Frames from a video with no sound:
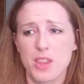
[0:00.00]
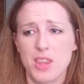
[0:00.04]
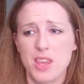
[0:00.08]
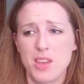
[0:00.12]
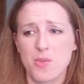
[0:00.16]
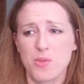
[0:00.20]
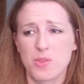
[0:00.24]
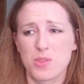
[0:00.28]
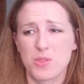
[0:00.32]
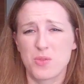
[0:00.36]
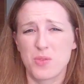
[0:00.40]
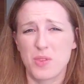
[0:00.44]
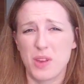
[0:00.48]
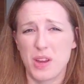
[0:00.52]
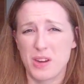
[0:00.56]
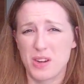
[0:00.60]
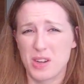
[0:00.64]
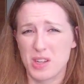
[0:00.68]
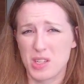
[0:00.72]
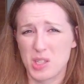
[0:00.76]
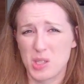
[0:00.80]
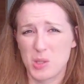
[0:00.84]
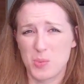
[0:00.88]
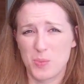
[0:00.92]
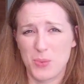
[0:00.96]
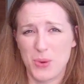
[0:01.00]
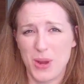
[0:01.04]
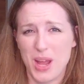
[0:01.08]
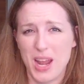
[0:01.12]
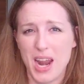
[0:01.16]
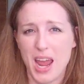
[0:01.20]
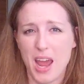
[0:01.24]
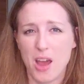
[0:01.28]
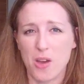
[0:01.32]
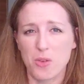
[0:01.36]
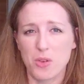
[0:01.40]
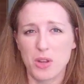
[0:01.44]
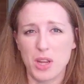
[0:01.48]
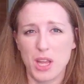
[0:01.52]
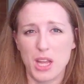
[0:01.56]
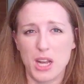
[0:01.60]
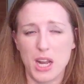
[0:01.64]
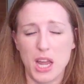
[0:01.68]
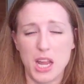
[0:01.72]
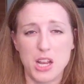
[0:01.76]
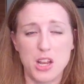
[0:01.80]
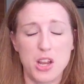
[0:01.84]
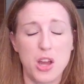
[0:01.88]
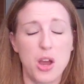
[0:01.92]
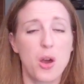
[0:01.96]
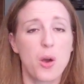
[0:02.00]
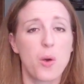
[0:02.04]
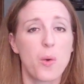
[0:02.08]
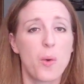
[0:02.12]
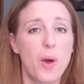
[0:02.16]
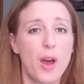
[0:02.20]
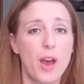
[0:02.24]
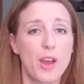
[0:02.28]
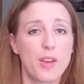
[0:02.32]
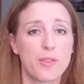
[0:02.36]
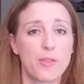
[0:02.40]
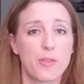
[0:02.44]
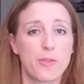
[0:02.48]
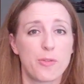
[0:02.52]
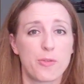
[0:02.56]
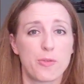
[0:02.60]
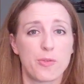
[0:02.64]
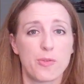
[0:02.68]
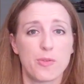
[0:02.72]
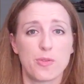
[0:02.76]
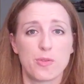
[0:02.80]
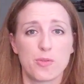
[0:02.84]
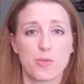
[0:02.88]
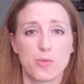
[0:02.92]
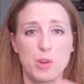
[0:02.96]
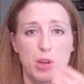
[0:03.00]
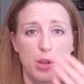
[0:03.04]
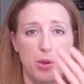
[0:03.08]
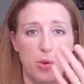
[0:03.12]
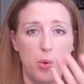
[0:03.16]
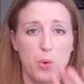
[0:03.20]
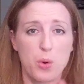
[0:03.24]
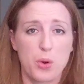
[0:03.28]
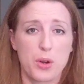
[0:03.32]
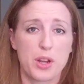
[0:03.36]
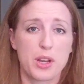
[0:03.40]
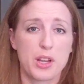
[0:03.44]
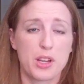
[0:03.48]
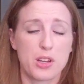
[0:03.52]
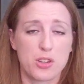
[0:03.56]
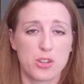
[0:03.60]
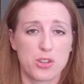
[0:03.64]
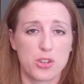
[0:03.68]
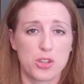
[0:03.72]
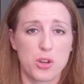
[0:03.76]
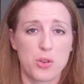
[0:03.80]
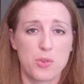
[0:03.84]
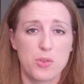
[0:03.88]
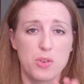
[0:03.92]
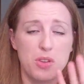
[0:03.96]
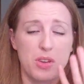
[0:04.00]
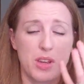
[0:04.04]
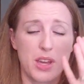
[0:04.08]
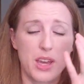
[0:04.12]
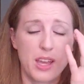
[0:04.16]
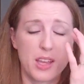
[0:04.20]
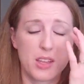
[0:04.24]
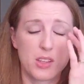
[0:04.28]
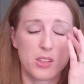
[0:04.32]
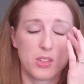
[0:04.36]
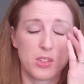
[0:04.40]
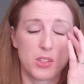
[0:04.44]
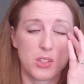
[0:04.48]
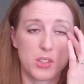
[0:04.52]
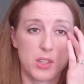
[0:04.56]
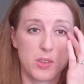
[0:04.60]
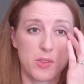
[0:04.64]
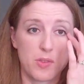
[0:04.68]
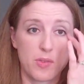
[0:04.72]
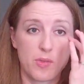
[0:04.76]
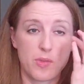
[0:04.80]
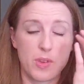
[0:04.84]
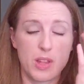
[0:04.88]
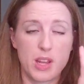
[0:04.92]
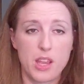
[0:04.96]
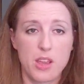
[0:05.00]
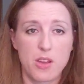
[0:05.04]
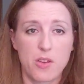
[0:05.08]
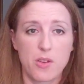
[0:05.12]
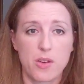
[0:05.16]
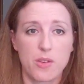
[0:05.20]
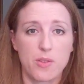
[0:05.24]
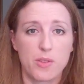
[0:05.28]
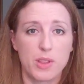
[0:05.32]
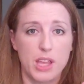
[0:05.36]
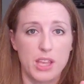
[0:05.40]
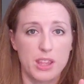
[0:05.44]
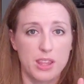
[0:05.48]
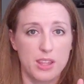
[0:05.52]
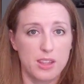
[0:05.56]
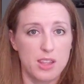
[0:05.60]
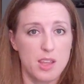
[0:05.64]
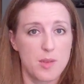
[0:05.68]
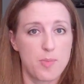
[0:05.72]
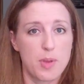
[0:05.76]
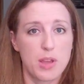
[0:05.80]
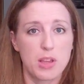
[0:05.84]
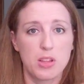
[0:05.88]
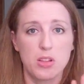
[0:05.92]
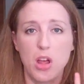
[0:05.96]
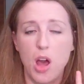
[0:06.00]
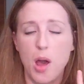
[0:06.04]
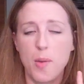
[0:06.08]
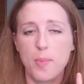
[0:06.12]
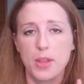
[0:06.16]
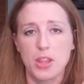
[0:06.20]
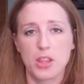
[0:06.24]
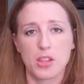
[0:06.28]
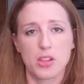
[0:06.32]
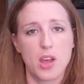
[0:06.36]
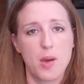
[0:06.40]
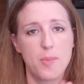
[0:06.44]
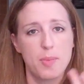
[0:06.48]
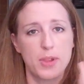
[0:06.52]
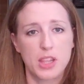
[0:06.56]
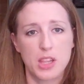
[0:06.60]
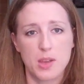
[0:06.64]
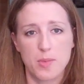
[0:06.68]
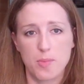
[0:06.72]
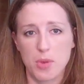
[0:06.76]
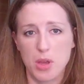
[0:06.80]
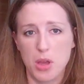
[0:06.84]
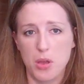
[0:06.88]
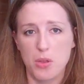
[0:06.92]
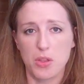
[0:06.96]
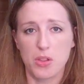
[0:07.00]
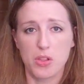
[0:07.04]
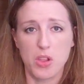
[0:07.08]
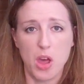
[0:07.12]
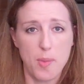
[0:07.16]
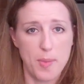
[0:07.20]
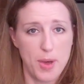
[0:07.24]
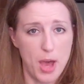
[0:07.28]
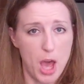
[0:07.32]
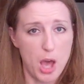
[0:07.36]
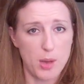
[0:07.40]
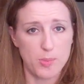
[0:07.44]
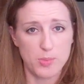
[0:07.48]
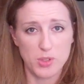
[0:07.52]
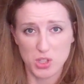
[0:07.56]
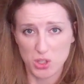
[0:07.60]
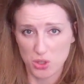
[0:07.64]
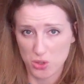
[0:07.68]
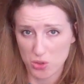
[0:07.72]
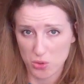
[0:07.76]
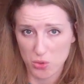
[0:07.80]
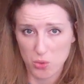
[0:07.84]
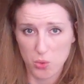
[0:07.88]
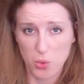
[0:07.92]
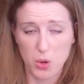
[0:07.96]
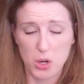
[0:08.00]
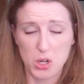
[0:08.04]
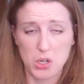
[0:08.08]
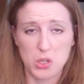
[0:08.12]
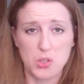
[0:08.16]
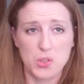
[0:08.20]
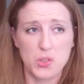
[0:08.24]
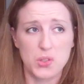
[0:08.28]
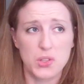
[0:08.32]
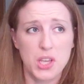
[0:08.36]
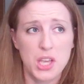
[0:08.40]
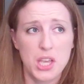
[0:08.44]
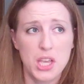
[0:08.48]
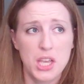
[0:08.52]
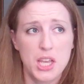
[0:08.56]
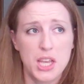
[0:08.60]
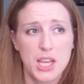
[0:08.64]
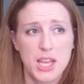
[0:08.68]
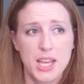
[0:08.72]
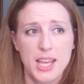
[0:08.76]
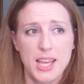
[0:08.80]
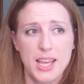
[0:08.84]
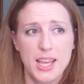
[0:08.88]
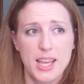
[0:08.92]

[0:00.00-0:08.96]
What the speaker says: Everything was very spread out, and I know I've recorded and shown you guys video of like the leaping llama, the llama limbo, the llama obstacle course.